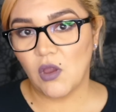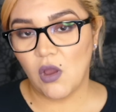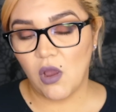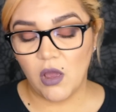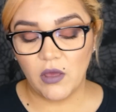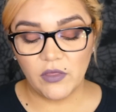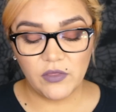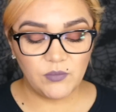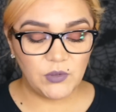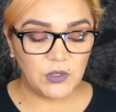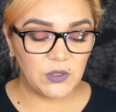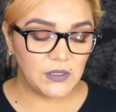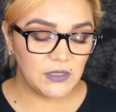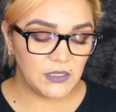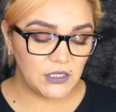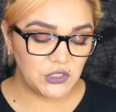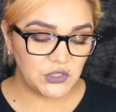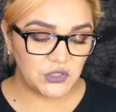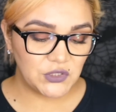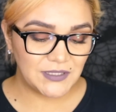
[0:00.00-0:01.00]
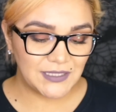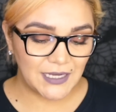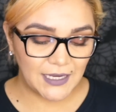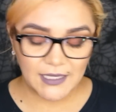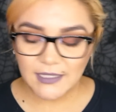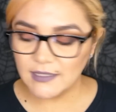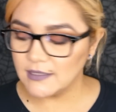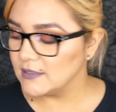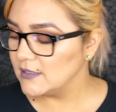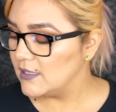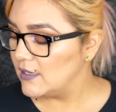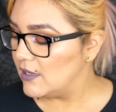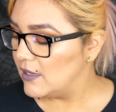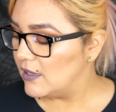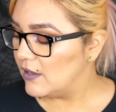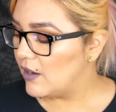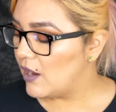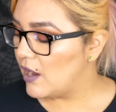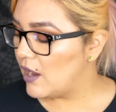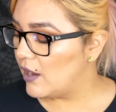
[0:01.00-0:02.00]
on the BeautyLish site,
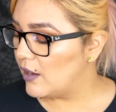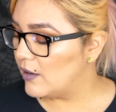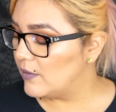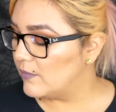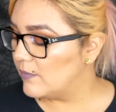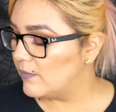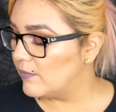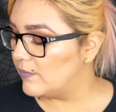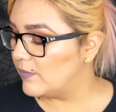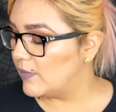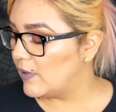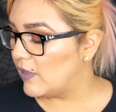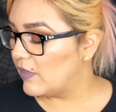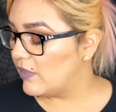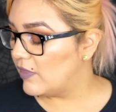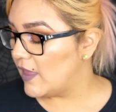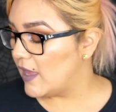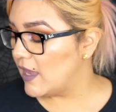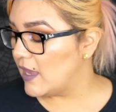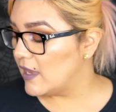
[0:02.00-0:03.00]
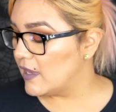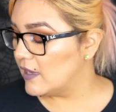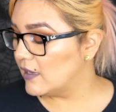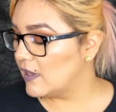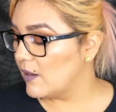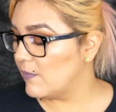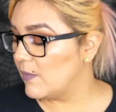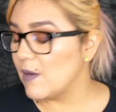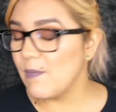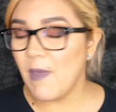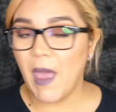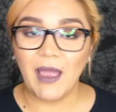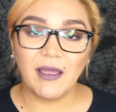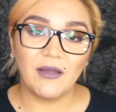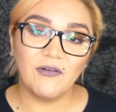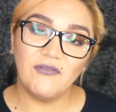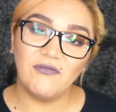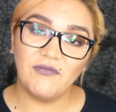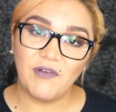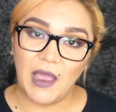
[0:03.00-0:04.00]
but they come in a pack
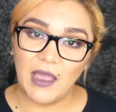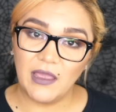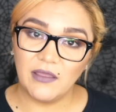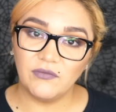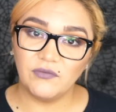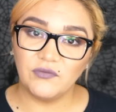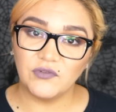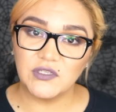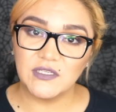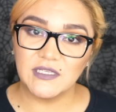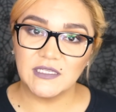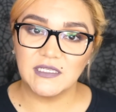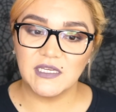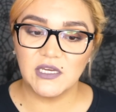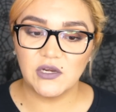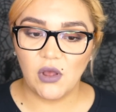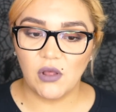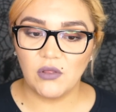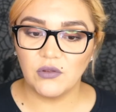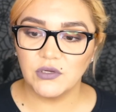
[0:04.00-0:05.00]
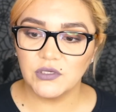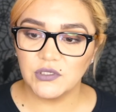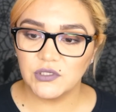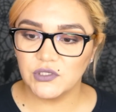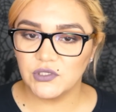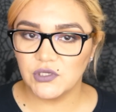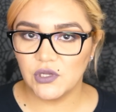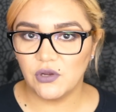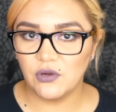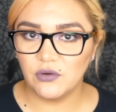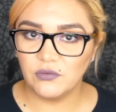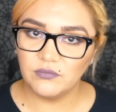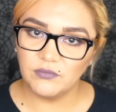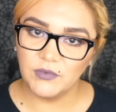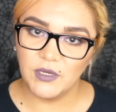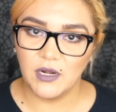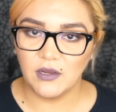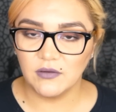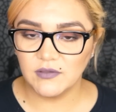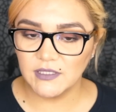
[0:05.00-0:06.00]
of 5 for $60. So,
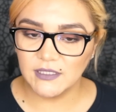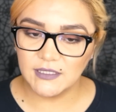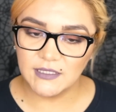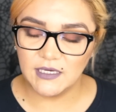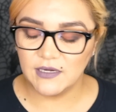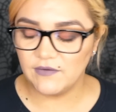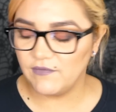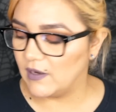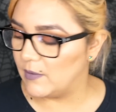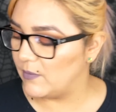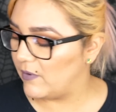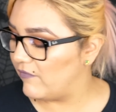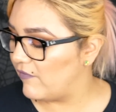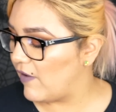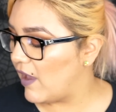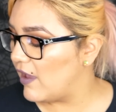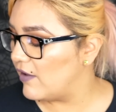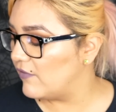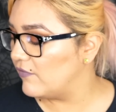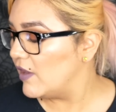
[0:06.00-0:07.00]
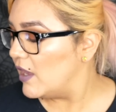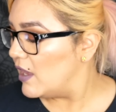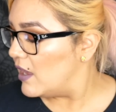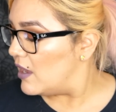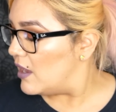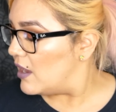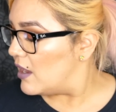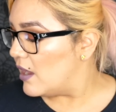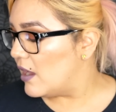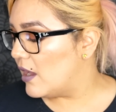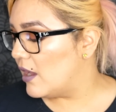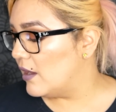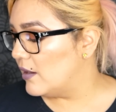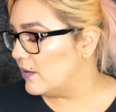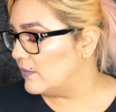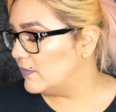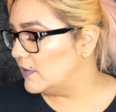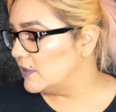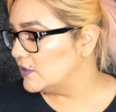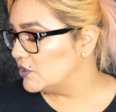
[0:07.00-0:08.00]
you know, 60 divided by 5.
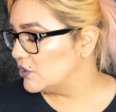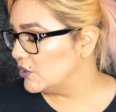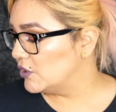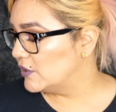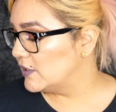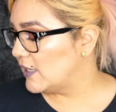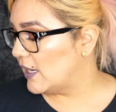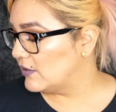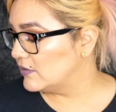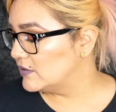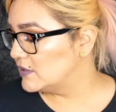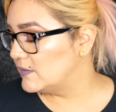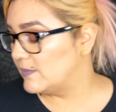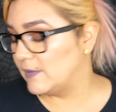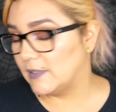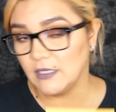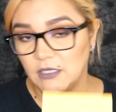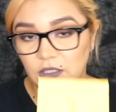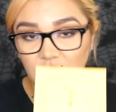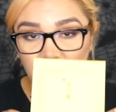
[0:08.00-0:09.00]
It turned out to be